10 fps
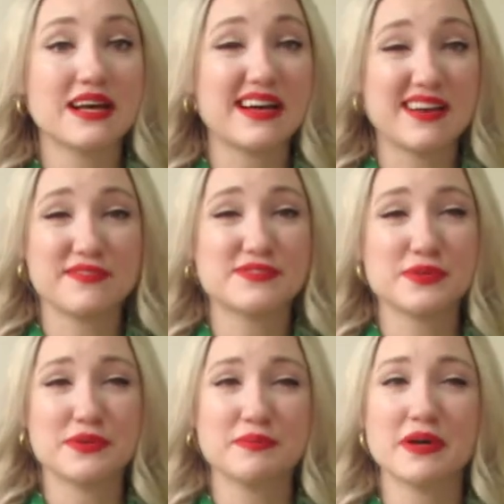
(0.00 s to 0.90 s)
I've
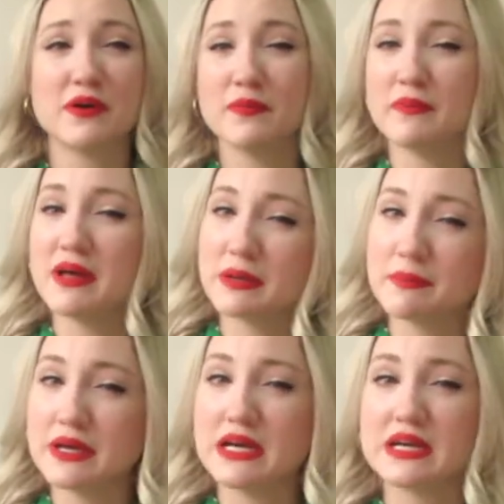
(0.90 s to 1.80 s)
sewn my own
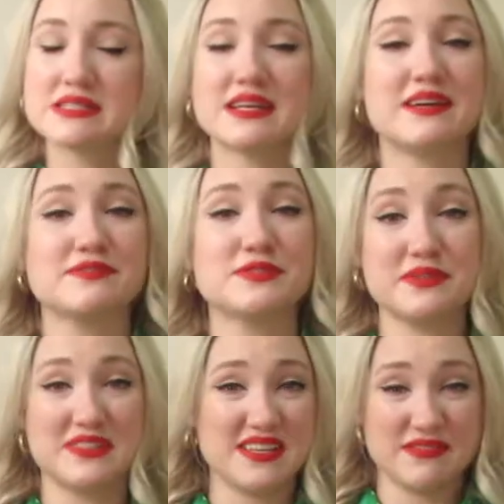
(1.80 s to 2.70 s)
backpacks. I've
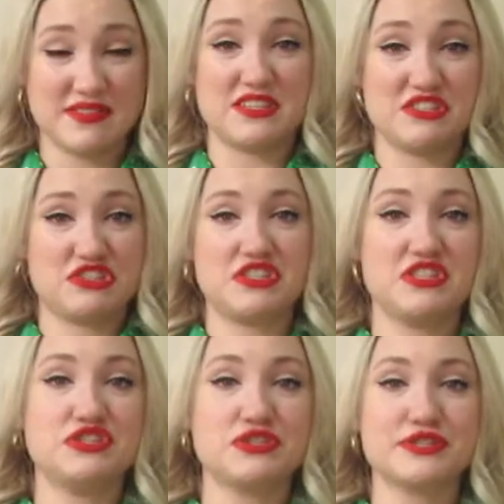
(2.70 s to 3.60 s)
sewn even this
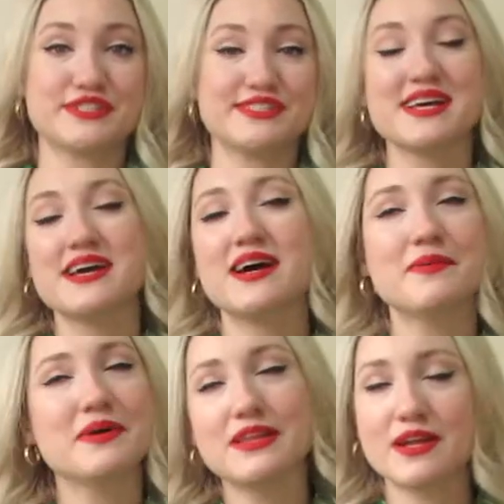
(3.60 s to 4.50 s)
t-shirt,
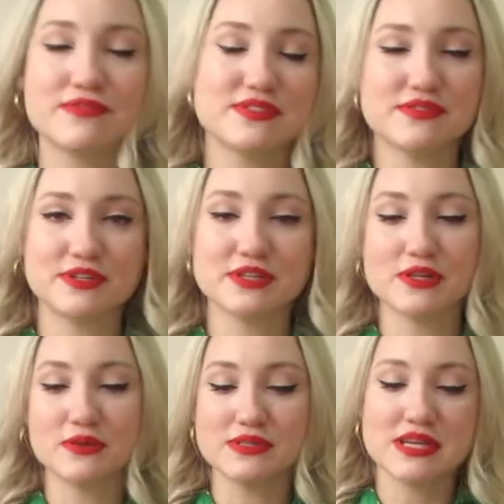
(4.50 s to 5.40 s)
a lot of different
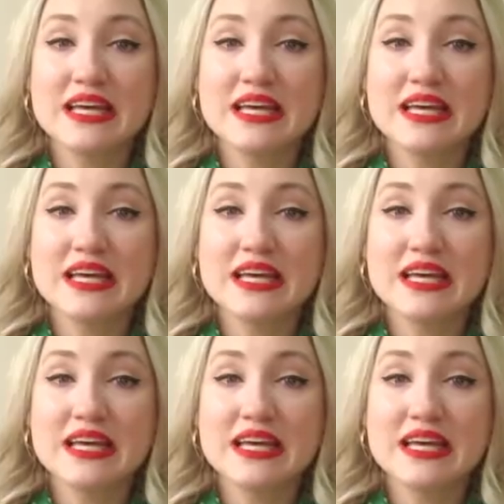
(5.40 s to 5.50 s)
clothes.